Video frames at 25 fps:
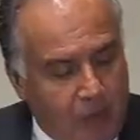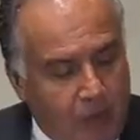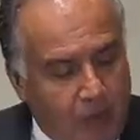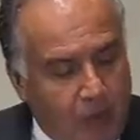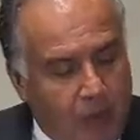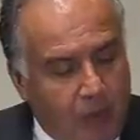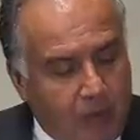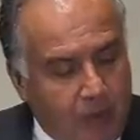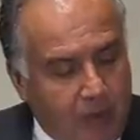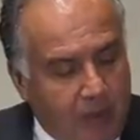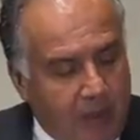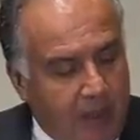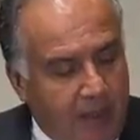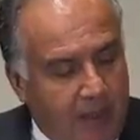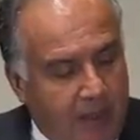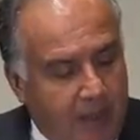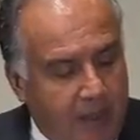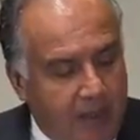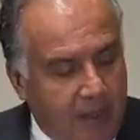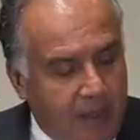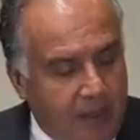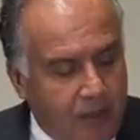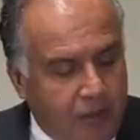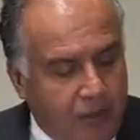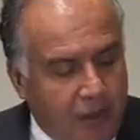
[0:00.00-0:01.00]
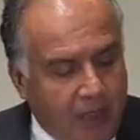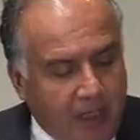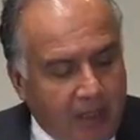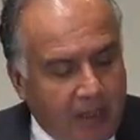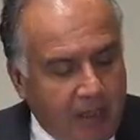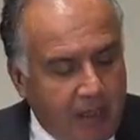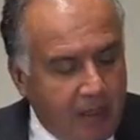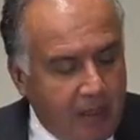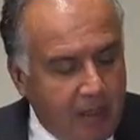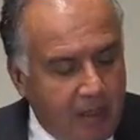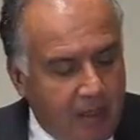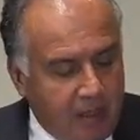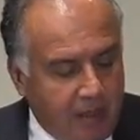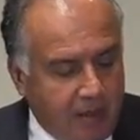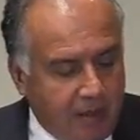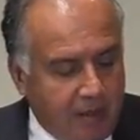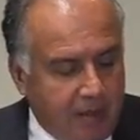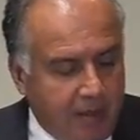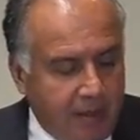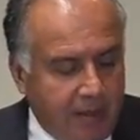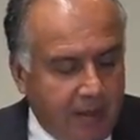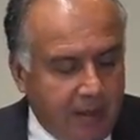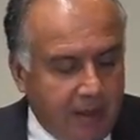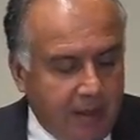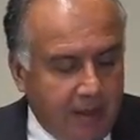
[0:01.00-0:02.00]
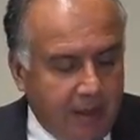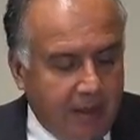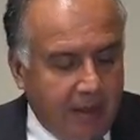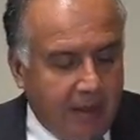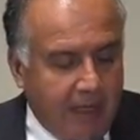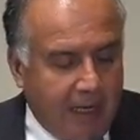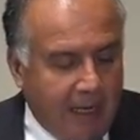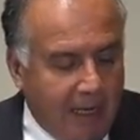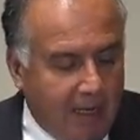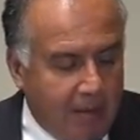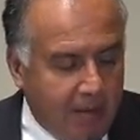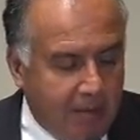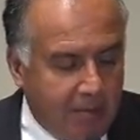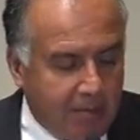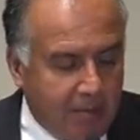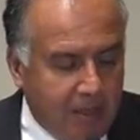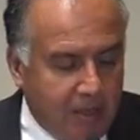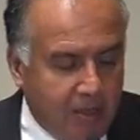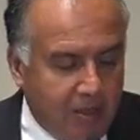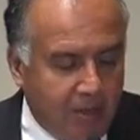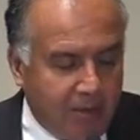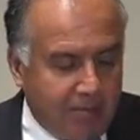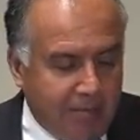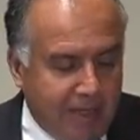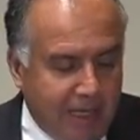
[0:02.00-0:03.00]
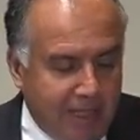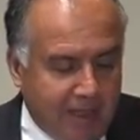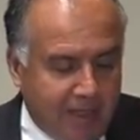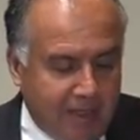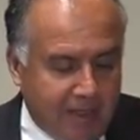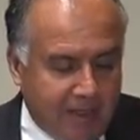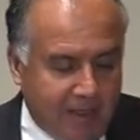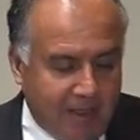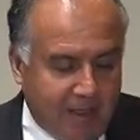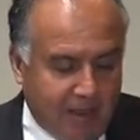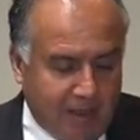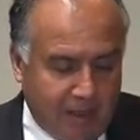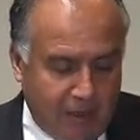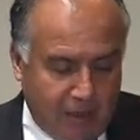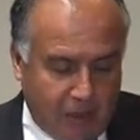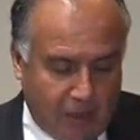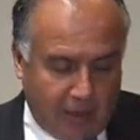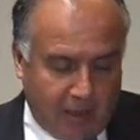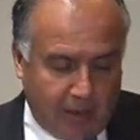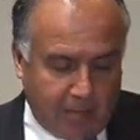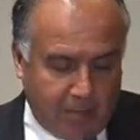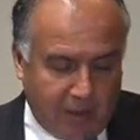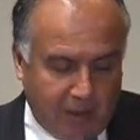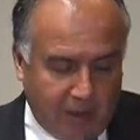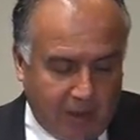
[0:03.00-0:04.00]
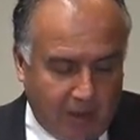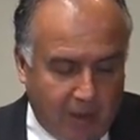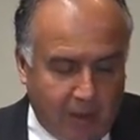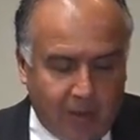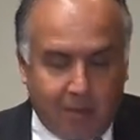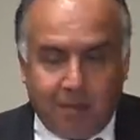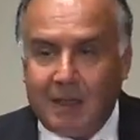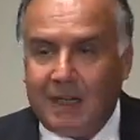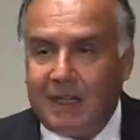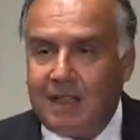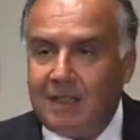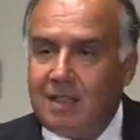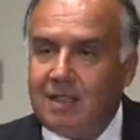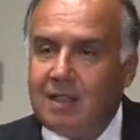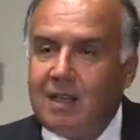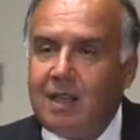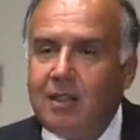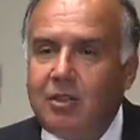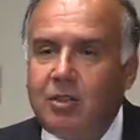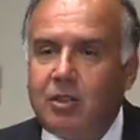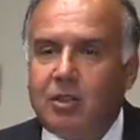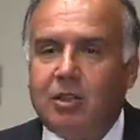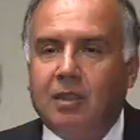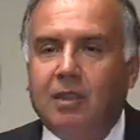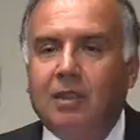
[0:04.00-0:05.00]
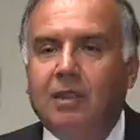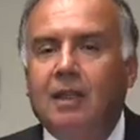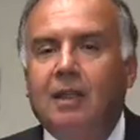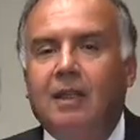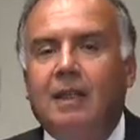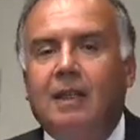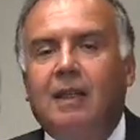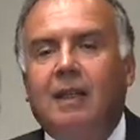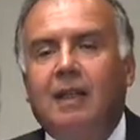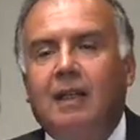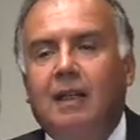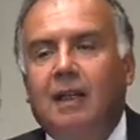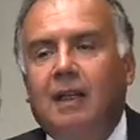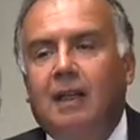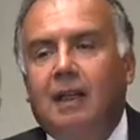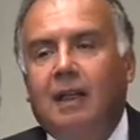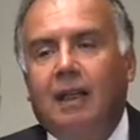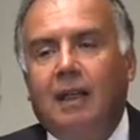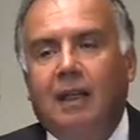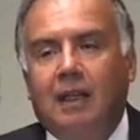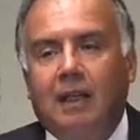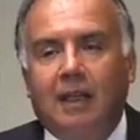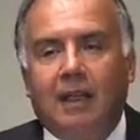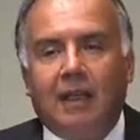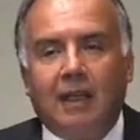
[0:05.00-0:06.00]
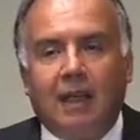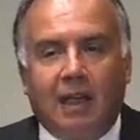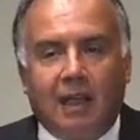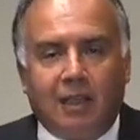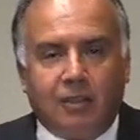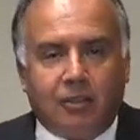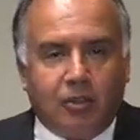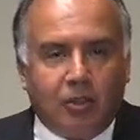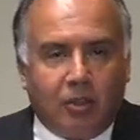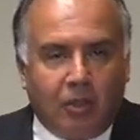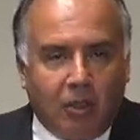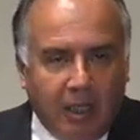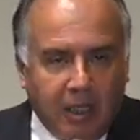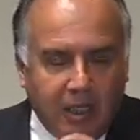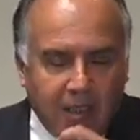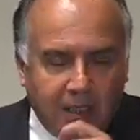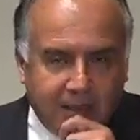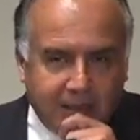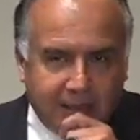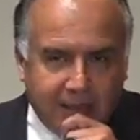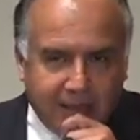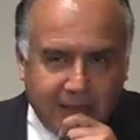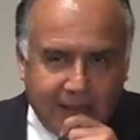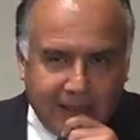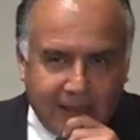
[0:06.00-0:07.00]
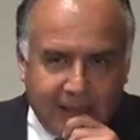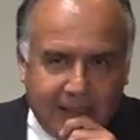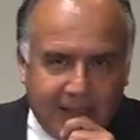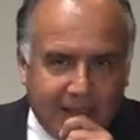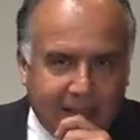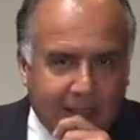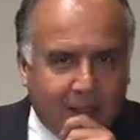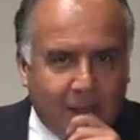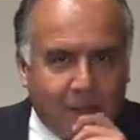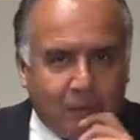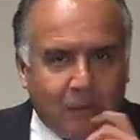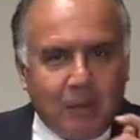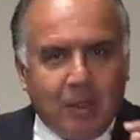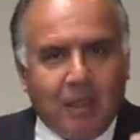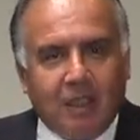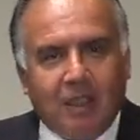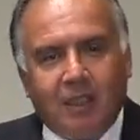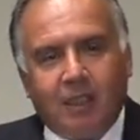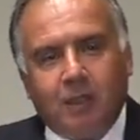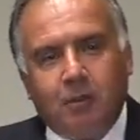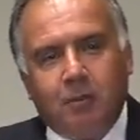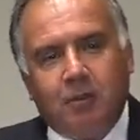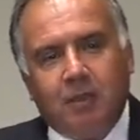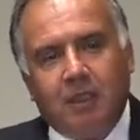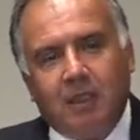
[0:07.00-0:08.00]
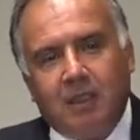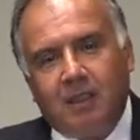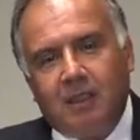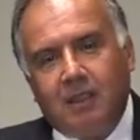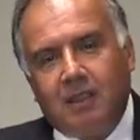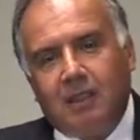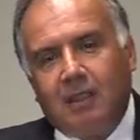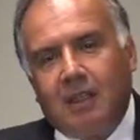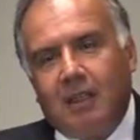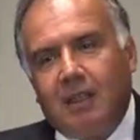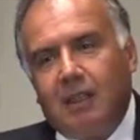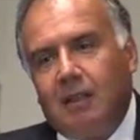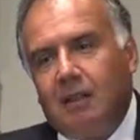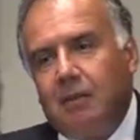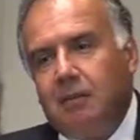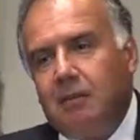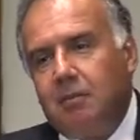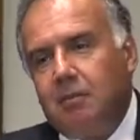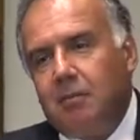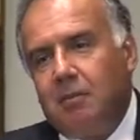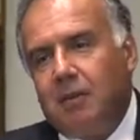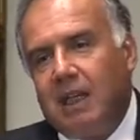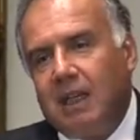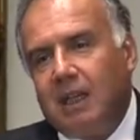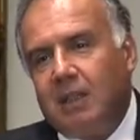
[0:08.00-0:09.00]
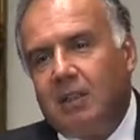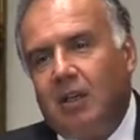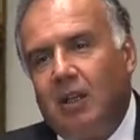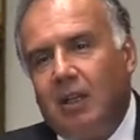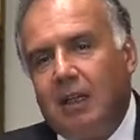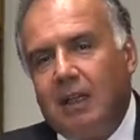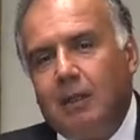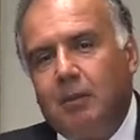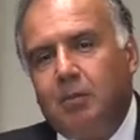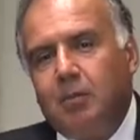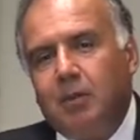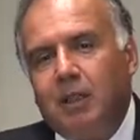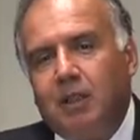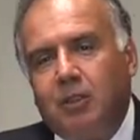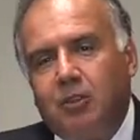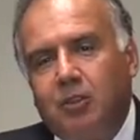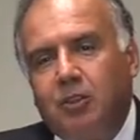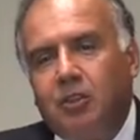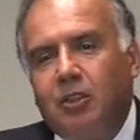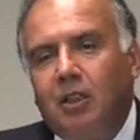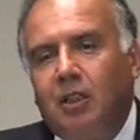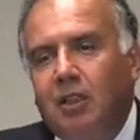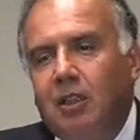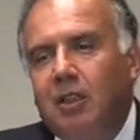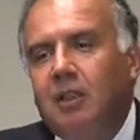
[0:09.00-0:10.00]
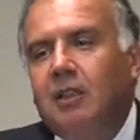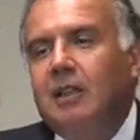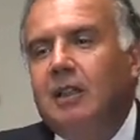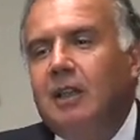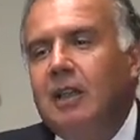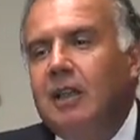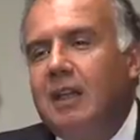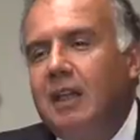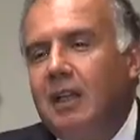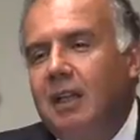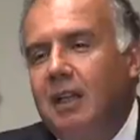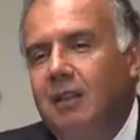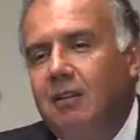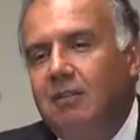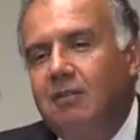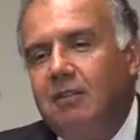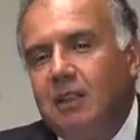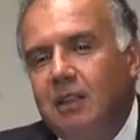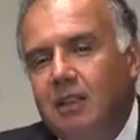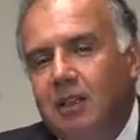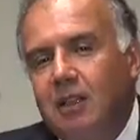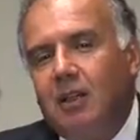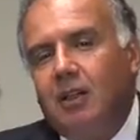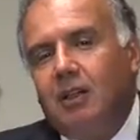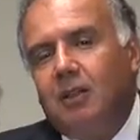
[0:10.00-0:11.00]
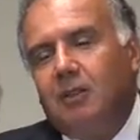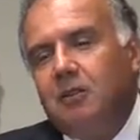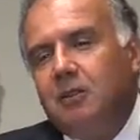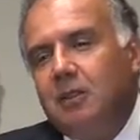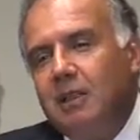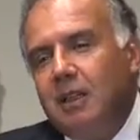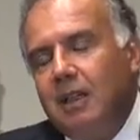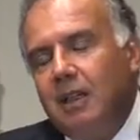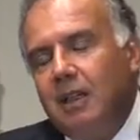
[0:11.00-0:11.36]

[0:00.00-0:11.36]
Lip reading: So, Juggernaut: How Emerging Markets Are Reshaping Globalization, a joint work with my colleague Bill Shaw, even though